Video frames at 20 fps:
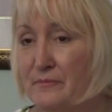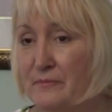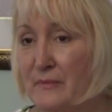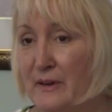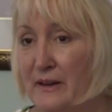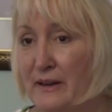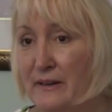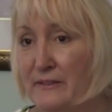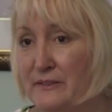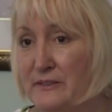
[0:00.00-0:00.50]

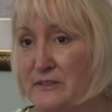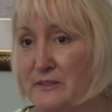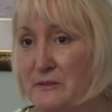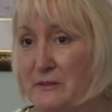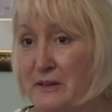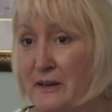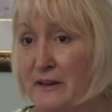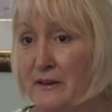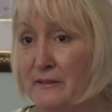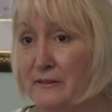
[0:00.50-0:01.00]
had this
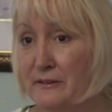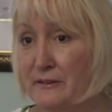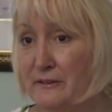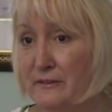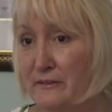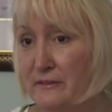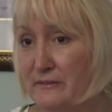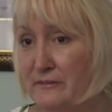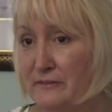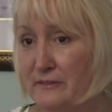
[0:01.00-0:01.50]

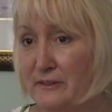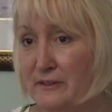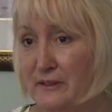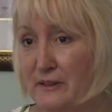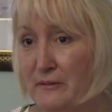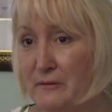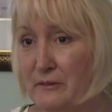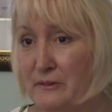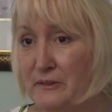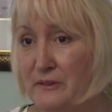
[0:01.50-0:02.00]
calendar, and
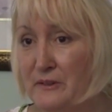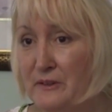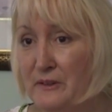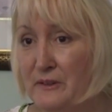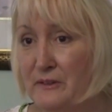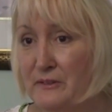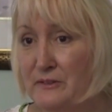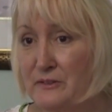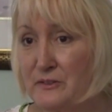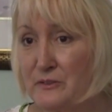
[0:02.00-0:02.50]
I would
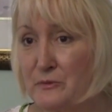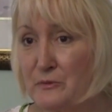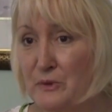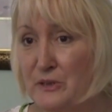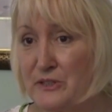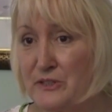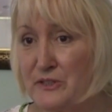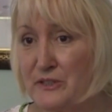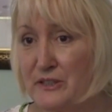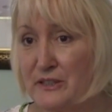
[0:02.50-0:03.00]

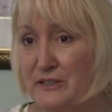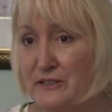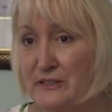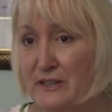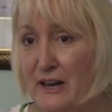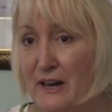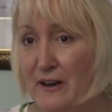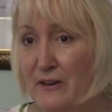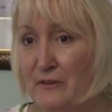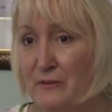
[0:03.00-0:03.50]
switch things
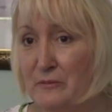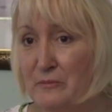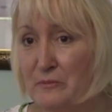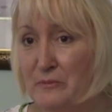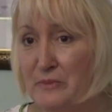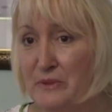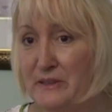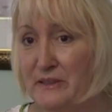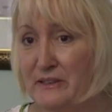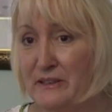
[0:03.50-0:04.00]

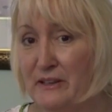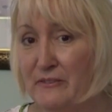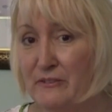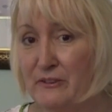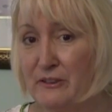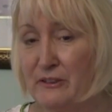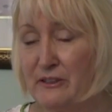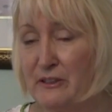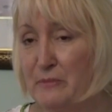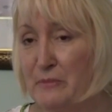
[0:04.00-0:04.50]
out, but
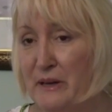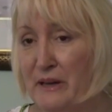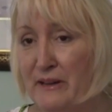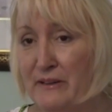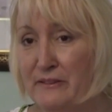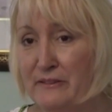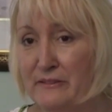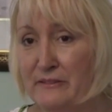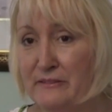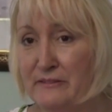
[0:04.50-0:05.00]
never in a
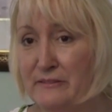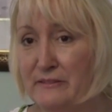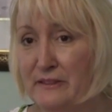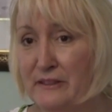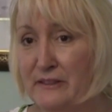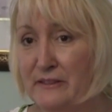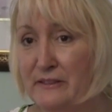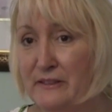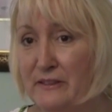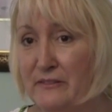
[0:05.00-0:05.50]
pattern,
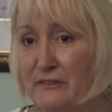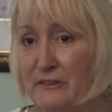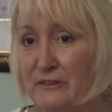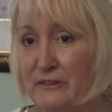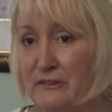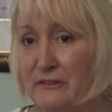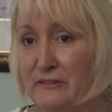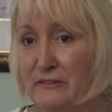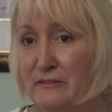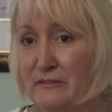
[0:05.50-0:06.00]
and
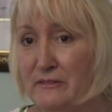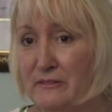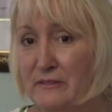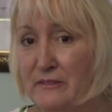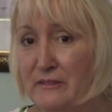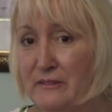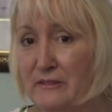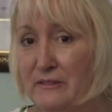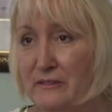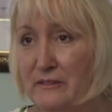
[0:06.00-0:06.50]
never
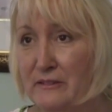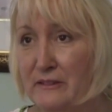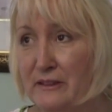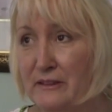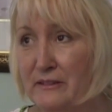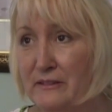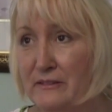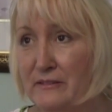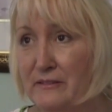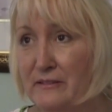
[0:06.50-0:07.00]

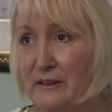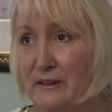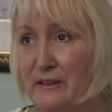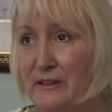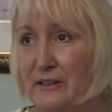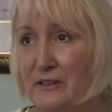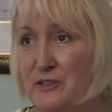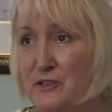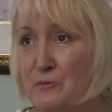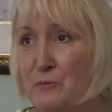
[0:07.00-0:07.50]
like
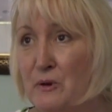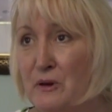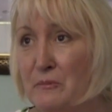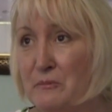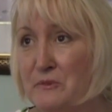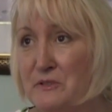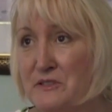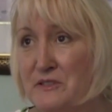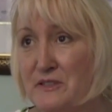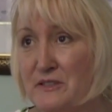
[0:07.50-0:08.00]
each
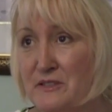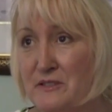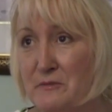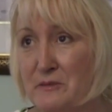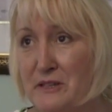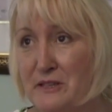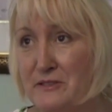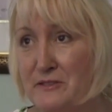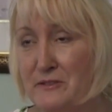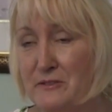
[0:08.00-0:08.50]
one was 6
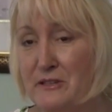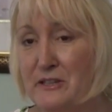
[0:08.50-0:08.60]
weeks or